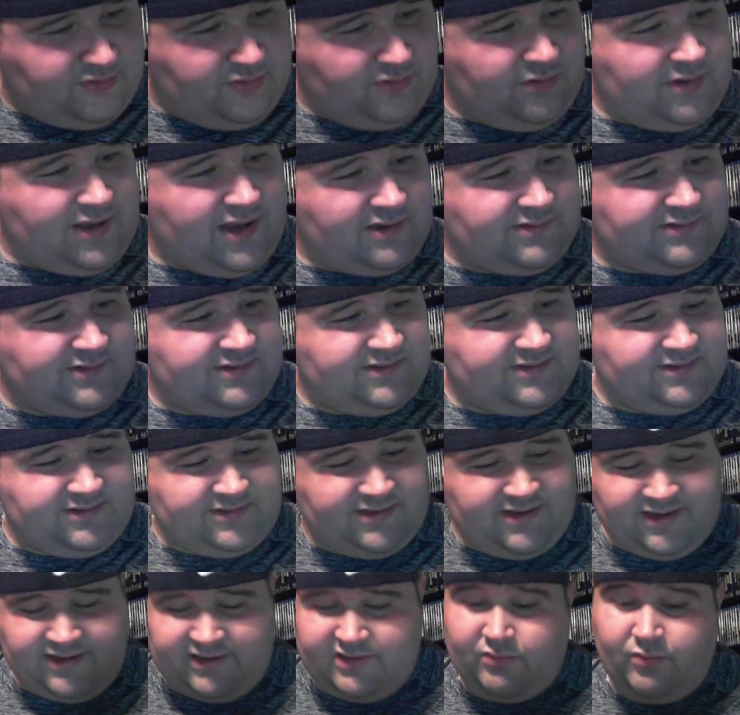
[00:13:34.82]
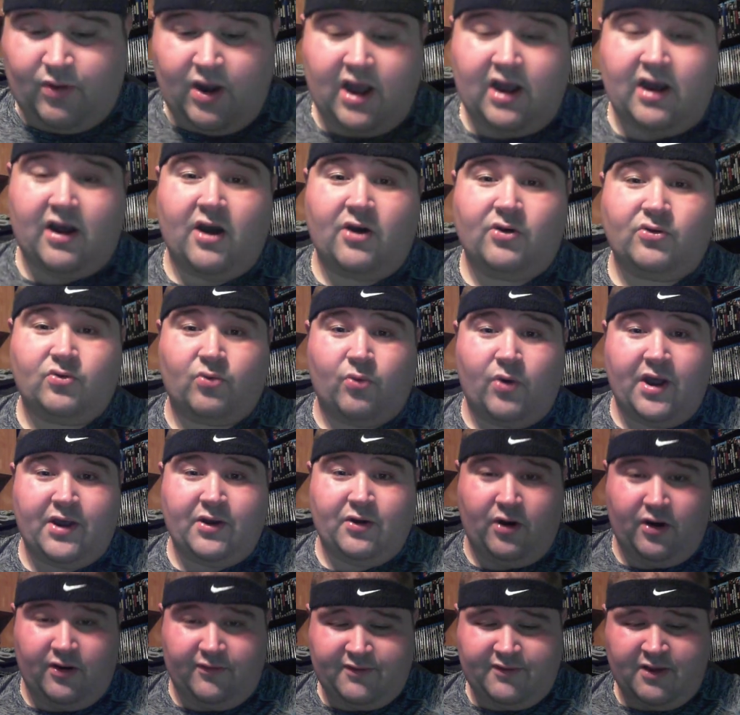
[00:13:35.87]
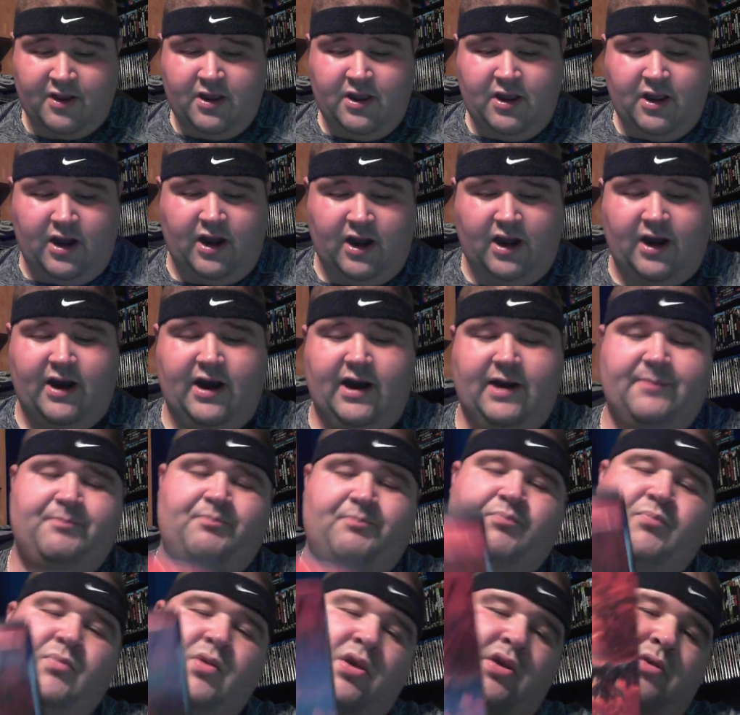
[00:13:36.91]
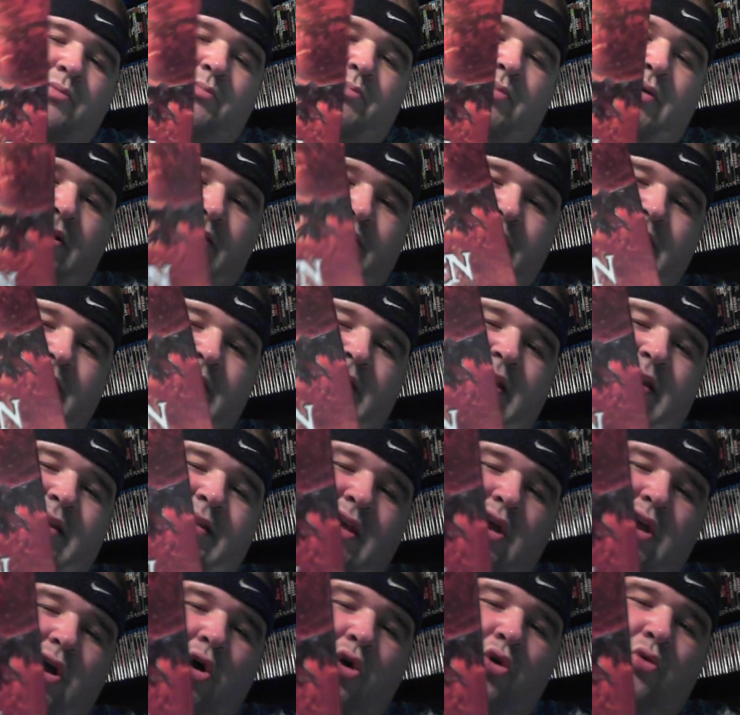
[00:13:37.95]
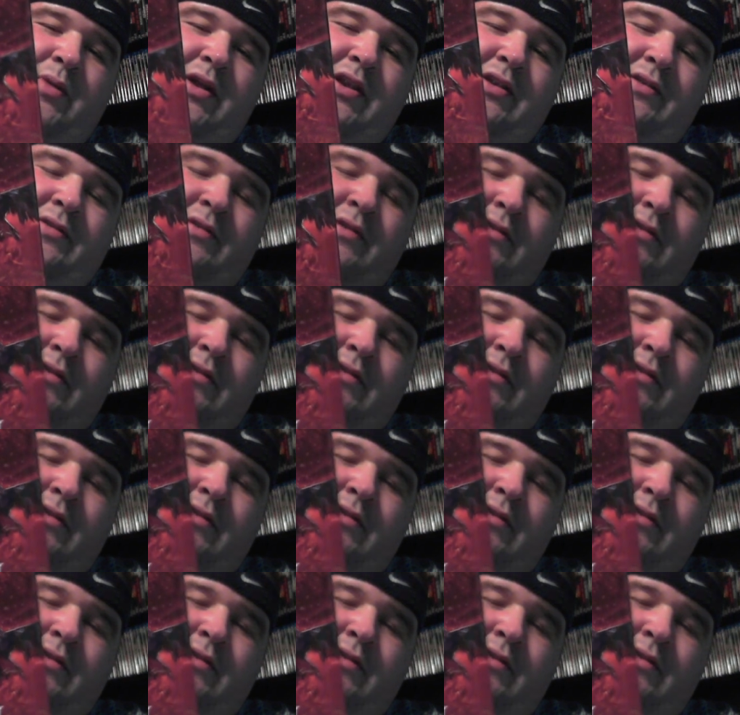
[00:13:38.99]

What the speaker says: that was way off. But yeah, the Omen